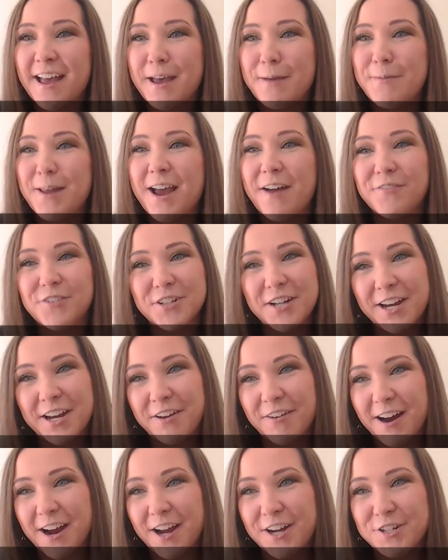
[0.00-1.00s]
Um, after I
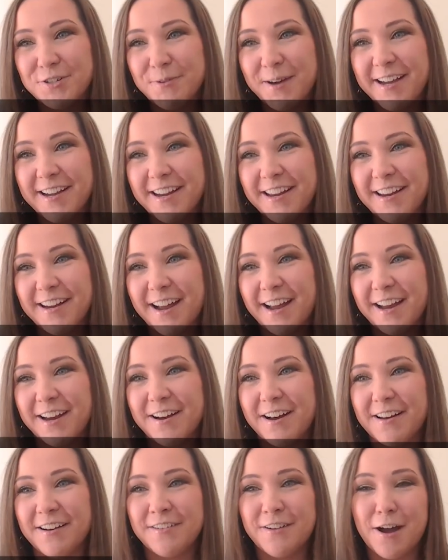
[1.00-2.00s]
graduated, I
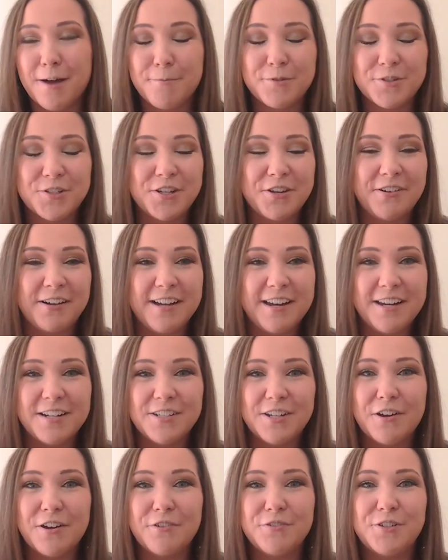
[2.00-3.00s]
got an opportunity
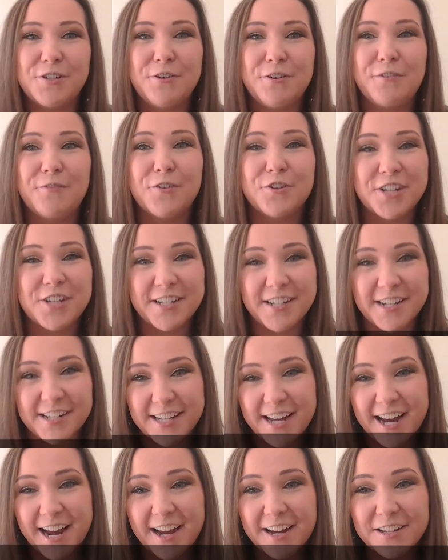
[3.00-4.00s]
to go to Virginia
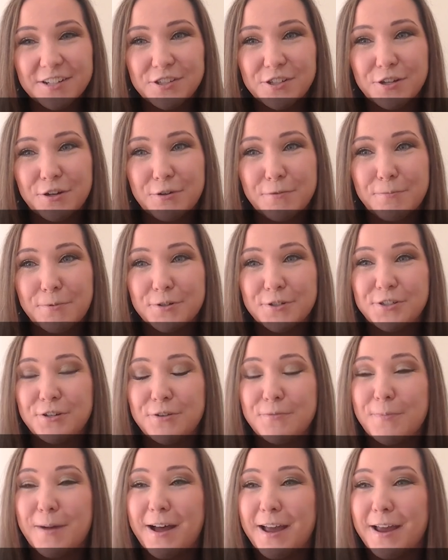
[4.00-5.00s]
Tech to
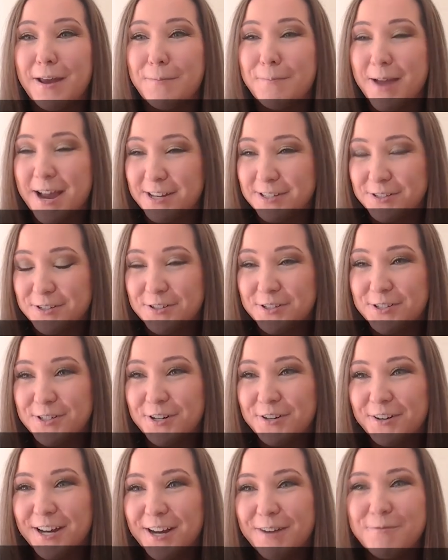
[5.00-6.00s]
pursue my master's
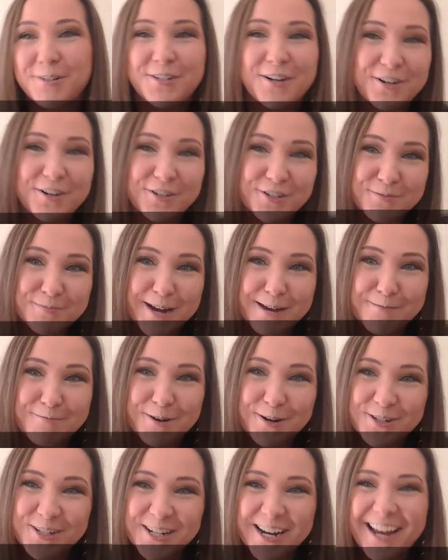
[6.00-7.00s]
degree with Dr. Mike
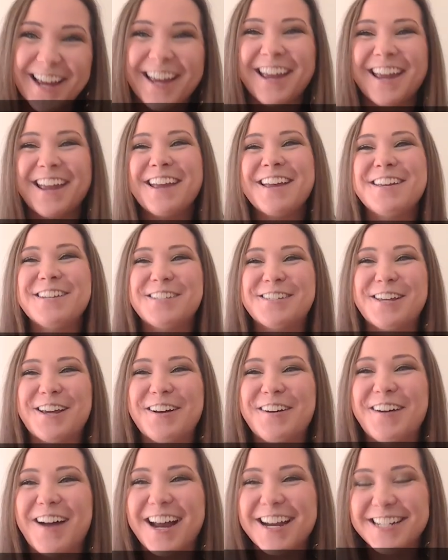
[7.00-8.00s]
Persia. So
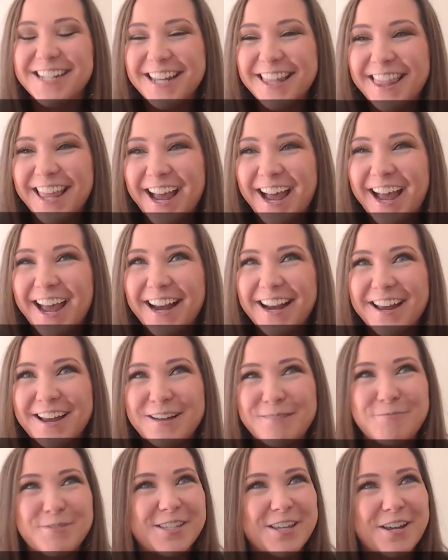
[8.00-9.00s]
I did that,
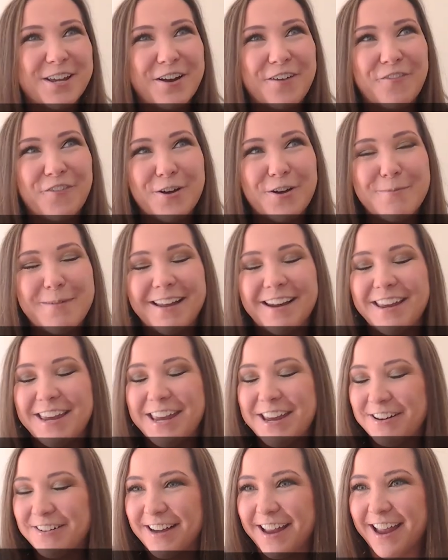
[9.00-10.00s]
and um, was there for about a
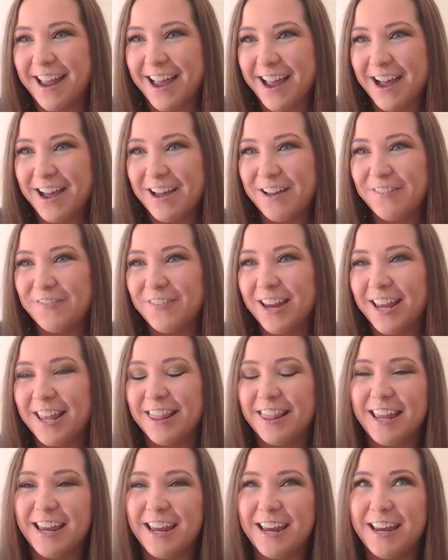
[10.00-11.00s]
year and a half,
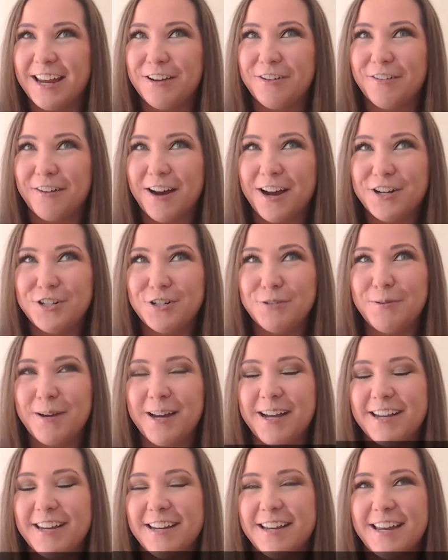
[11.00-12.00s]
and then
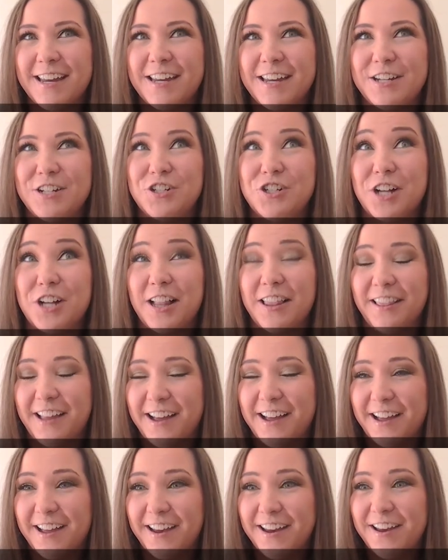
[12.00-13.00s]
graduated in
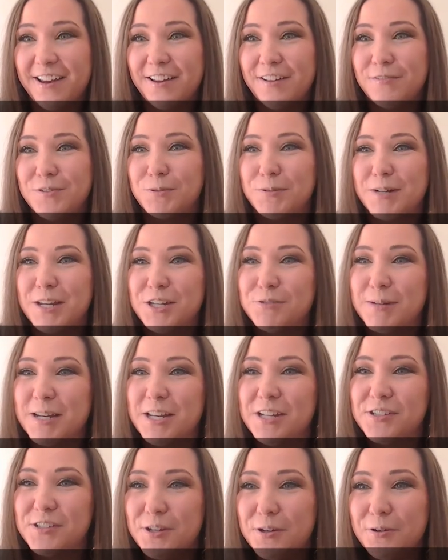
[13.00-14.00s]
July of
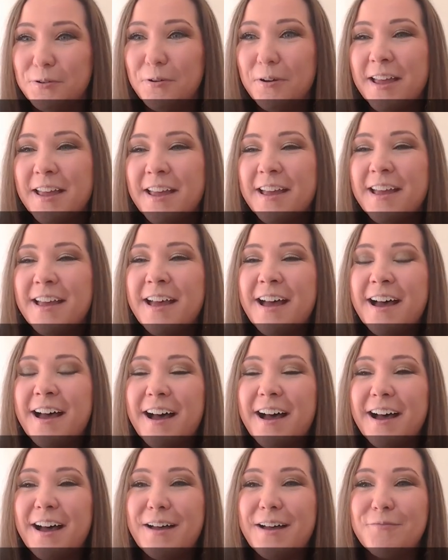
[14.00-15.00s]
2022.
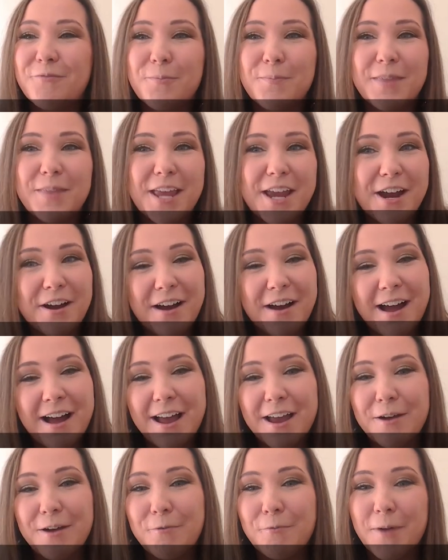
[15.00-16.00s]
Um, from there,
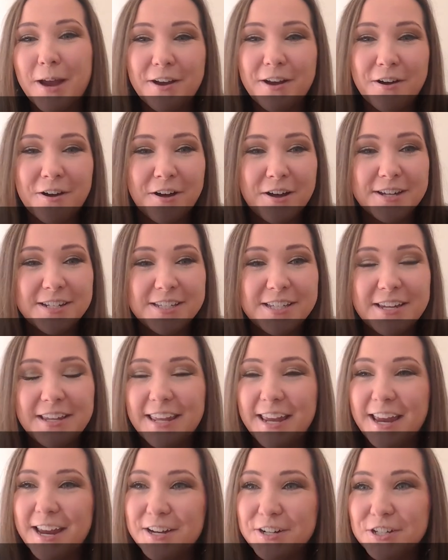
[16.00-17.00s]
I went on to
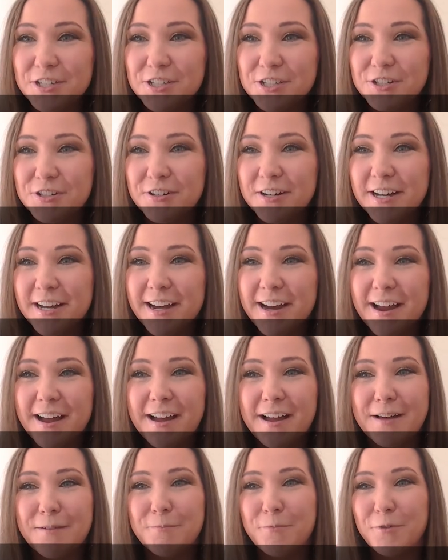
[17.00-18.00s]
the industry,
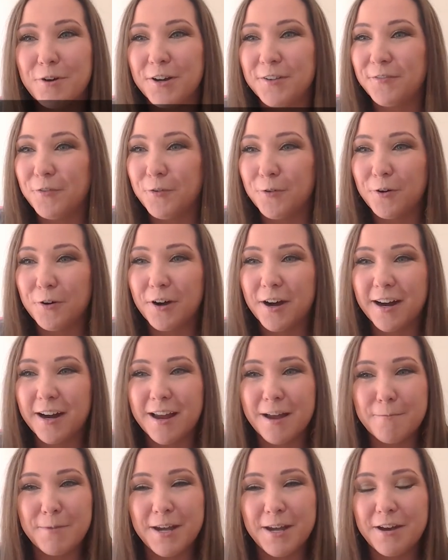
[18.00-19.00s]
um, worked for a
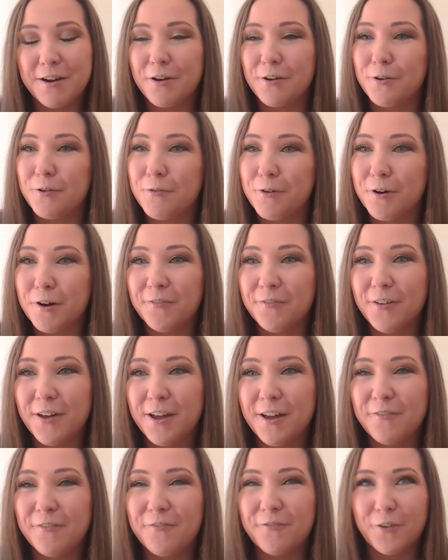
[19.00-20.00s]
company called
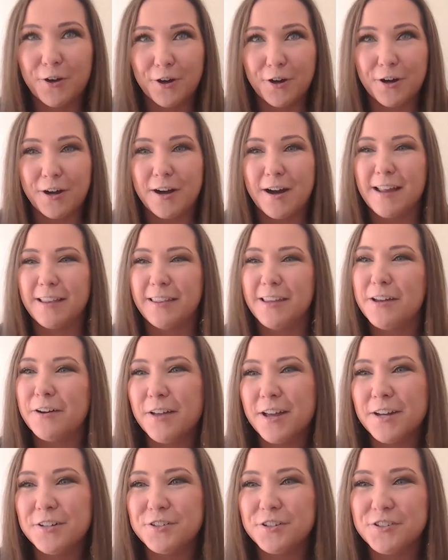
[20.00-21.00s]
Orffa for a
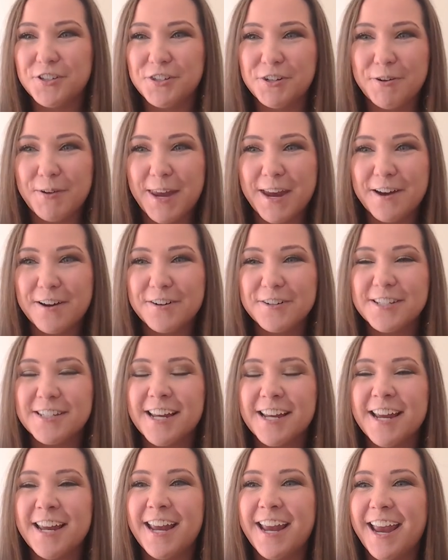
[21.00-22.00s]
little under two
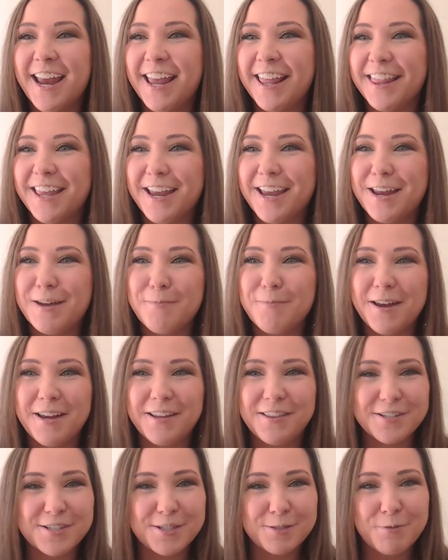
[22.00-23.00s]
years, and then
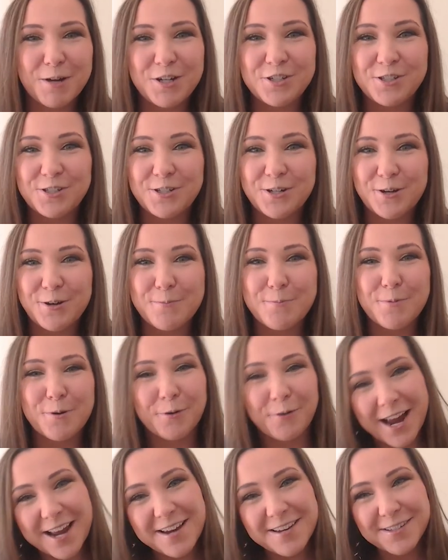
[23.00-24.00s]
made the switch to
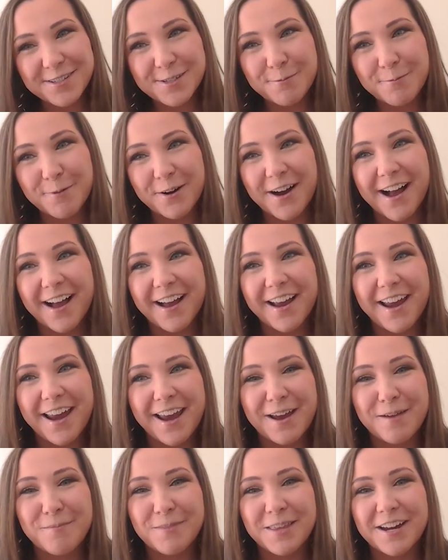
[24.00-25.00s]
Barentz, where I
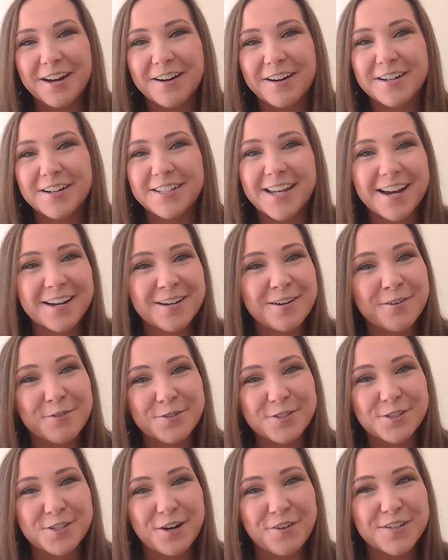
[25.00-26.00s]
am their
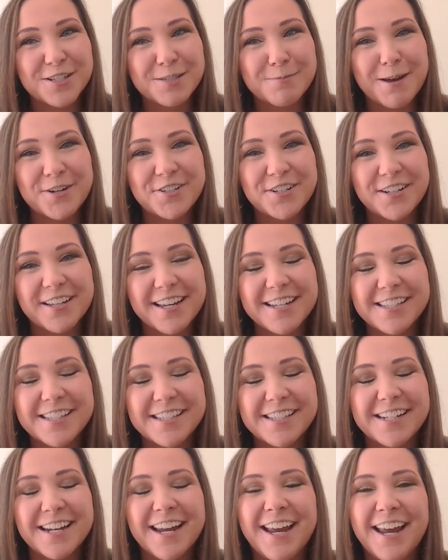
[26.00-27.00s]
technical service
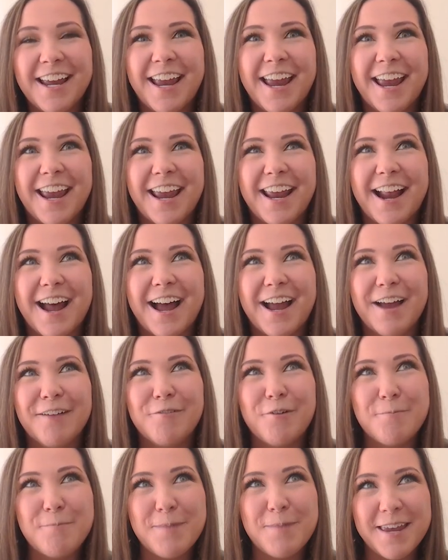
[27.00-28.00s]
specialist. And I
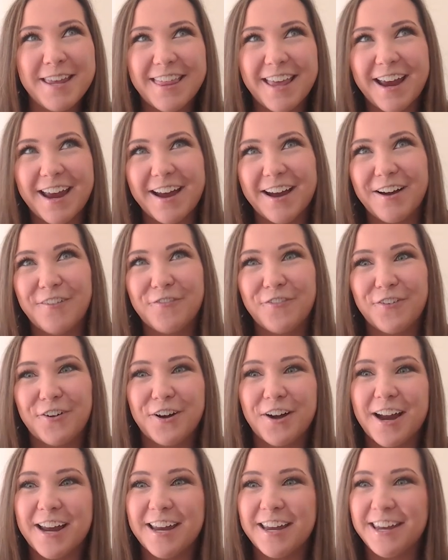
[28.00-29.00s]
will be there
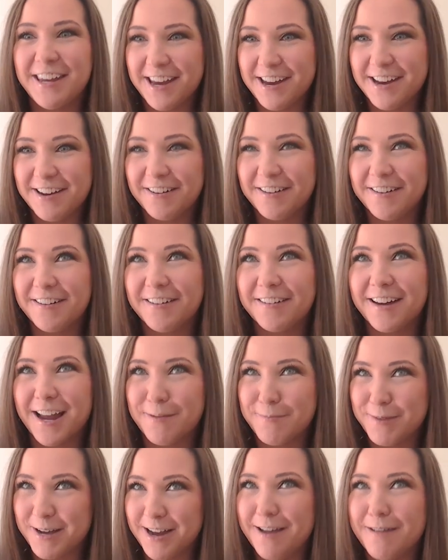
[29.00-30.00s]
for a year
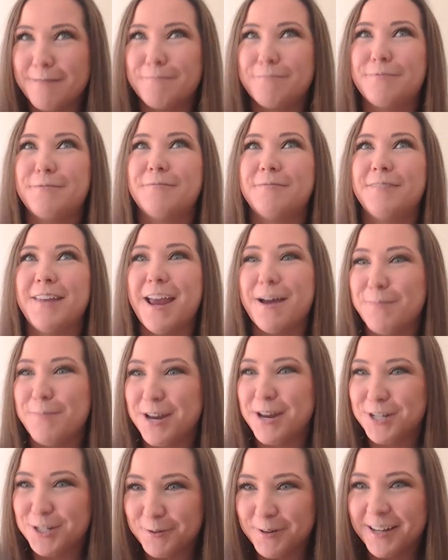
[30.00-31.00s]
coming up. Yeah,
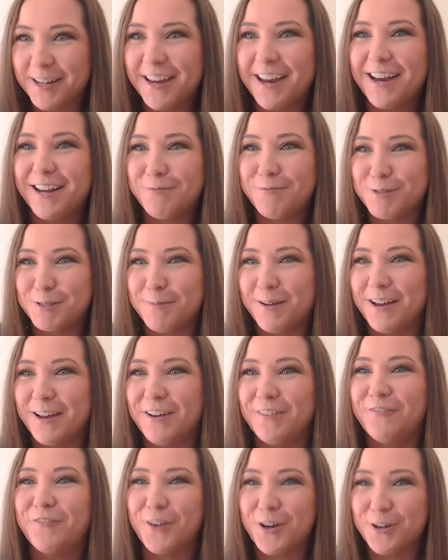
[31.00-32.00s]
May 28th was
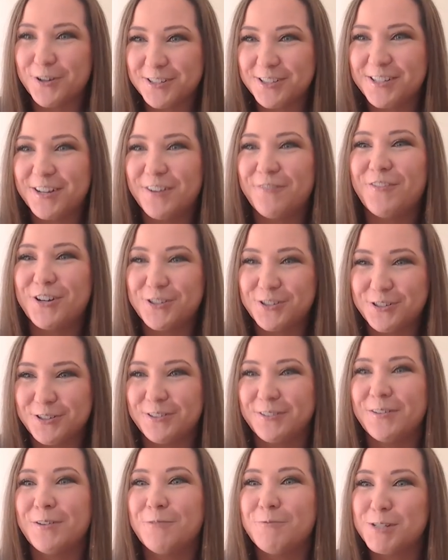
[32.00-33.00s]
my first
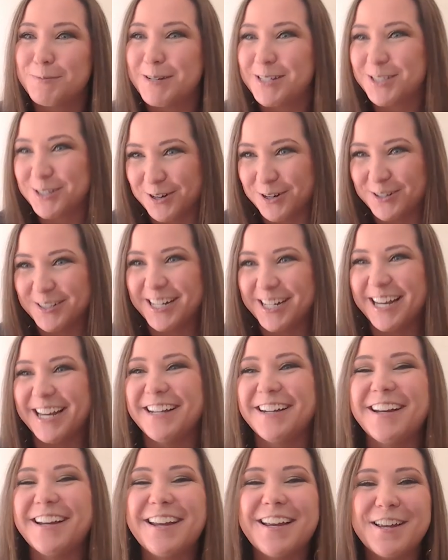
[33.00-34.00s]
official, was my start
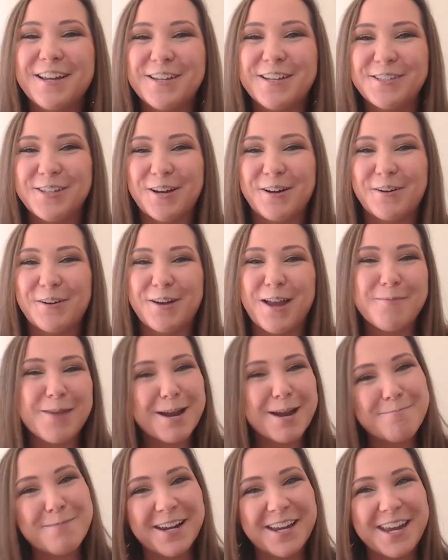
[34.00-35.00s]
date. So
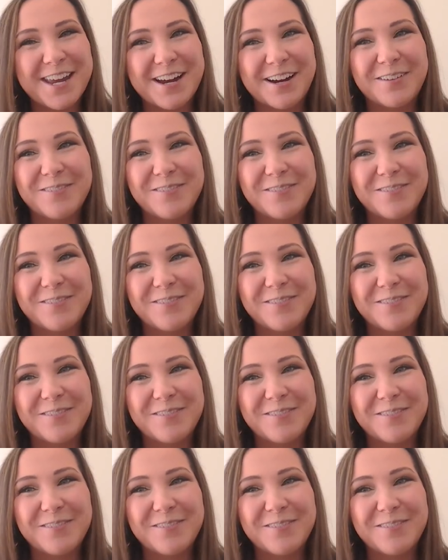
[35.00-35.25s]
coming up on a